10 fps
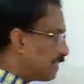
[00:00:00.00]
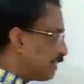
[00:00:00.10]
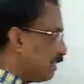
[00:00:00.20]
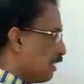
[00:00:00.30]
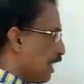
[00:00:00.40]

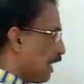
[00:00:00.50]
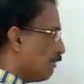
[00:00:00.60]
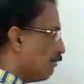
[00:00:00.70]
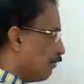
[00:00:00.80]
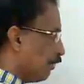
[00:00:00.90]
and
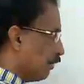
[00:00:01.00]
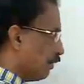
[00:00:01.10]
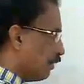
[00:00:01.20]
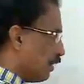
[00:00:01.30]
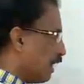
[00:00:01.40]
4
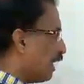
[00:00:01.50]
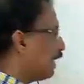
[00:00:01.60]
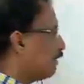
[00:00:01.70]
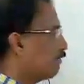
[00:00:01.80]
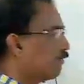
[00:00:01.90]

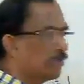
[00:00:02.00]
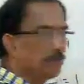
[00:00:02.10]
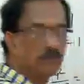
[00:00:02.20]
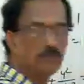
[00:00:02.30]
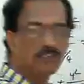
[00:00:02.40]

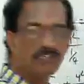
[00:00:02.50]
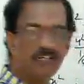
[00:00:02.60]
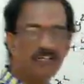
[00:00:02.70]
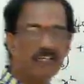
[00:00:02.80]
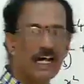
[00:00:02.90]
get
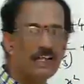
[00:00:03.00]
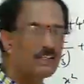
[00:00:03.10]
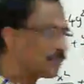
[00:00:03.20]
cancelled.